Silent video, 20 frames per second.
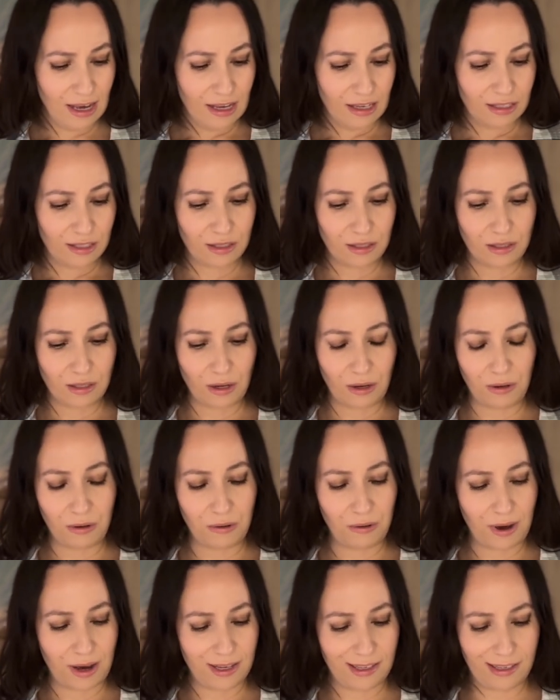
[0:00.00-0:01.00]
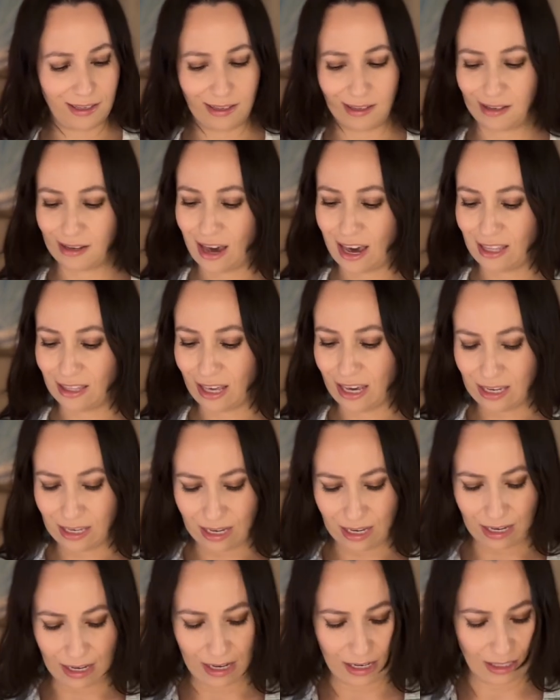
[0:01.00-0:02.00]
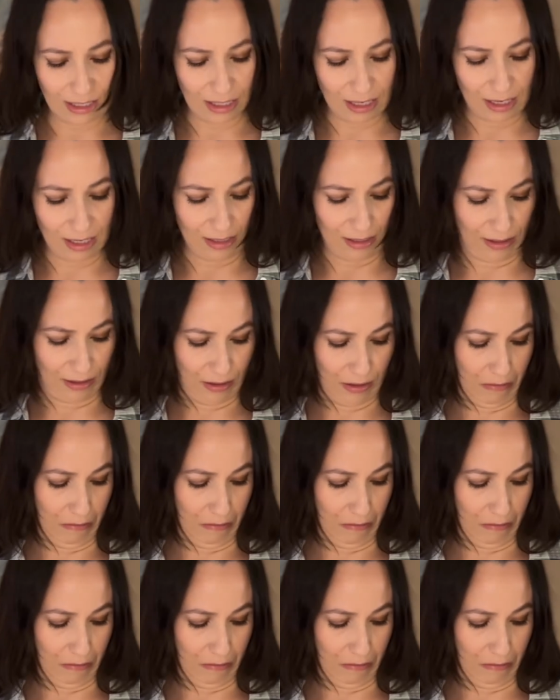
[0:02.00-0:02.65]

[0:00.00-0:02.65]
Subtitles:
So I like it. It does